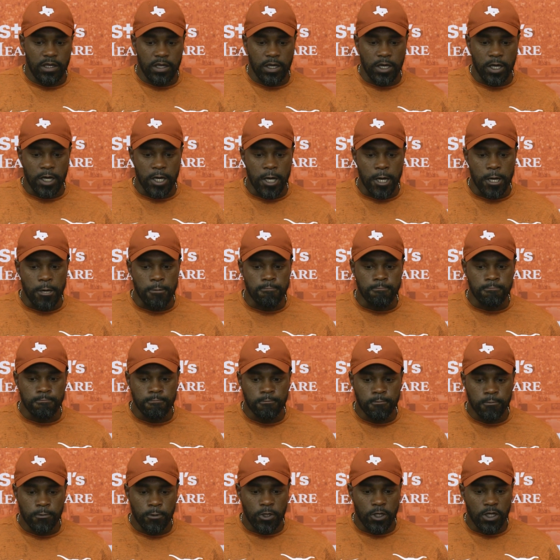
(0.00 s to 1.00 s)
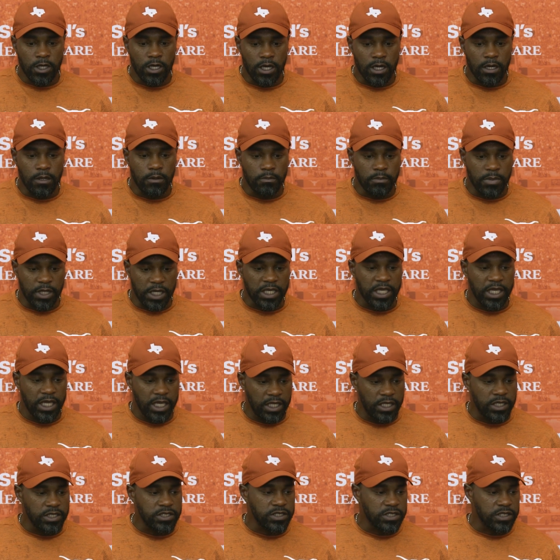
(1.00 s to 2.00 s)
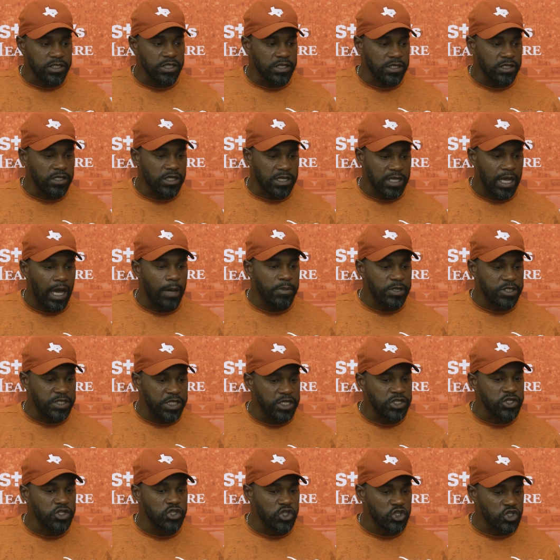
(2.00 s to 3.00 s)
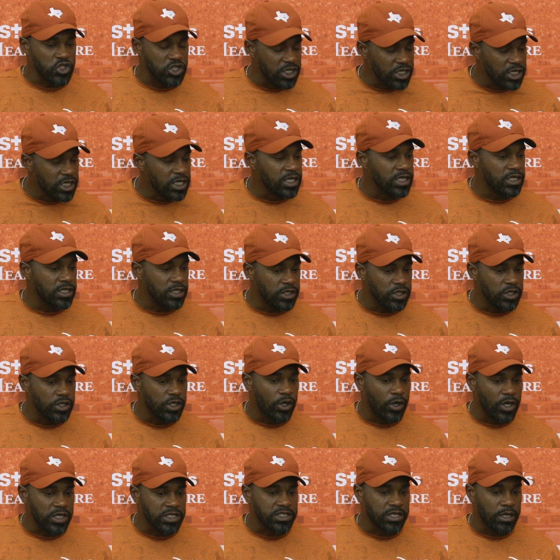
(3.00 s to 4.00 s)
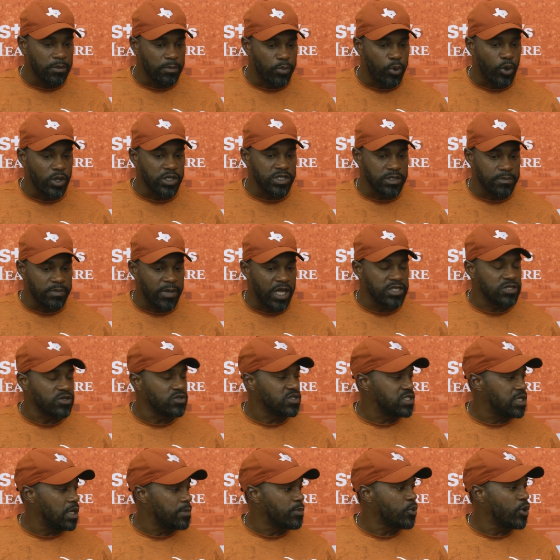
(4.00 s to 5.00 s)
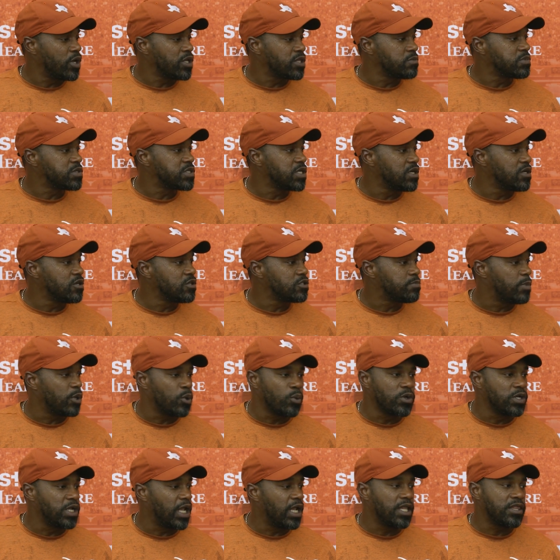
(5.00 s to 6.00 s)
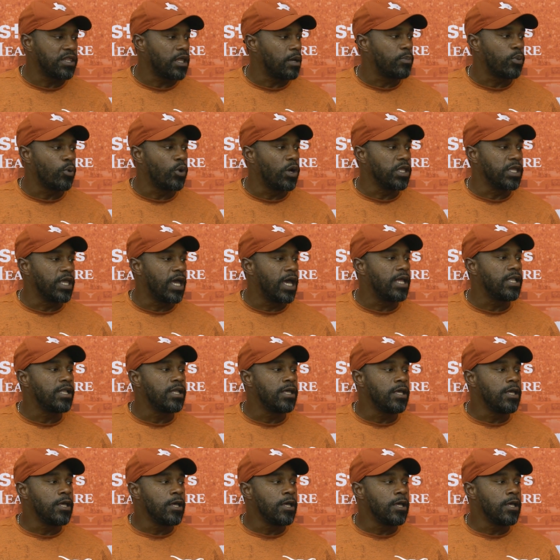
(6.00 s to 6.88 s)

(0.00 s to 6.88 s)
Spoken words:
But again, the competition is good. You know, at some point somebody's going to separate themselves, but we're not at that point yet.